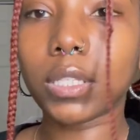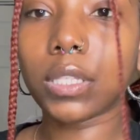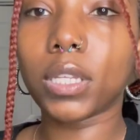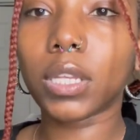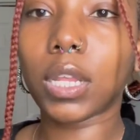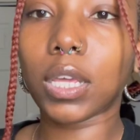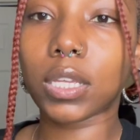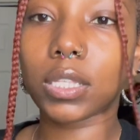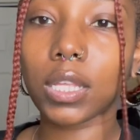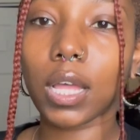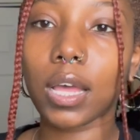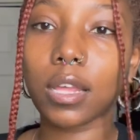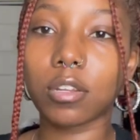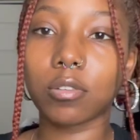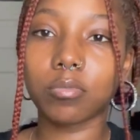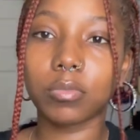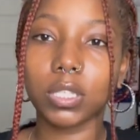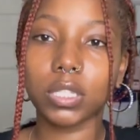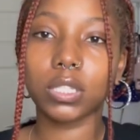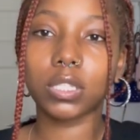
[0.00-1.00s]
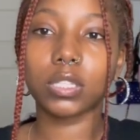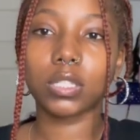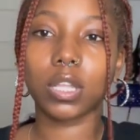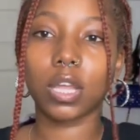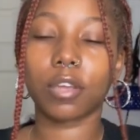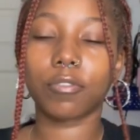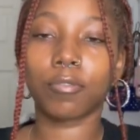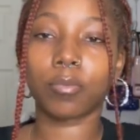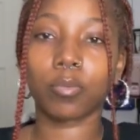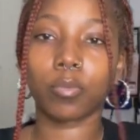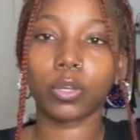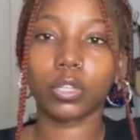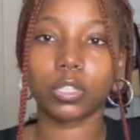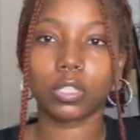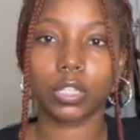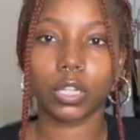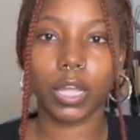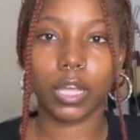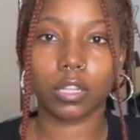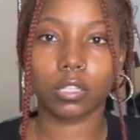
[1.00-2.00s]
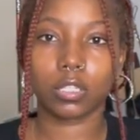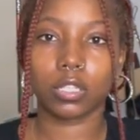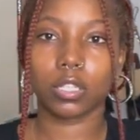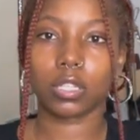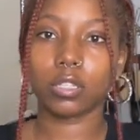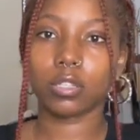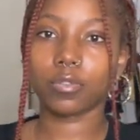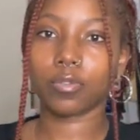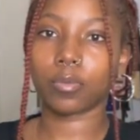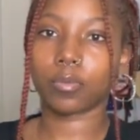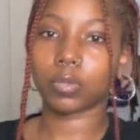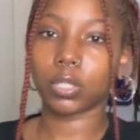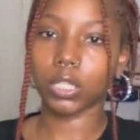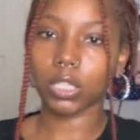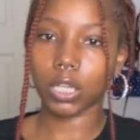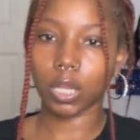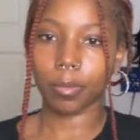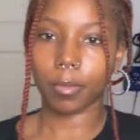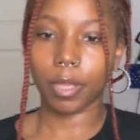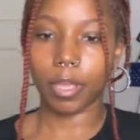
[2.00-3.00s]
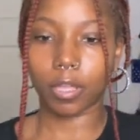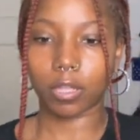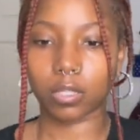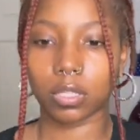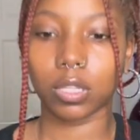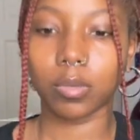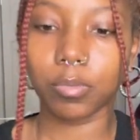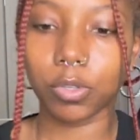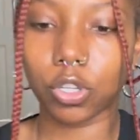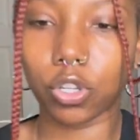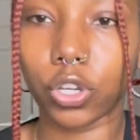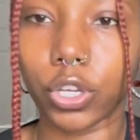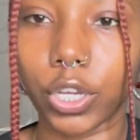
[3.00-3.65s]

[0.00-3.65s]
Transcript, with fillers: the next item. This is not from Windsor, actually. This is from TJ Maxx. Let me show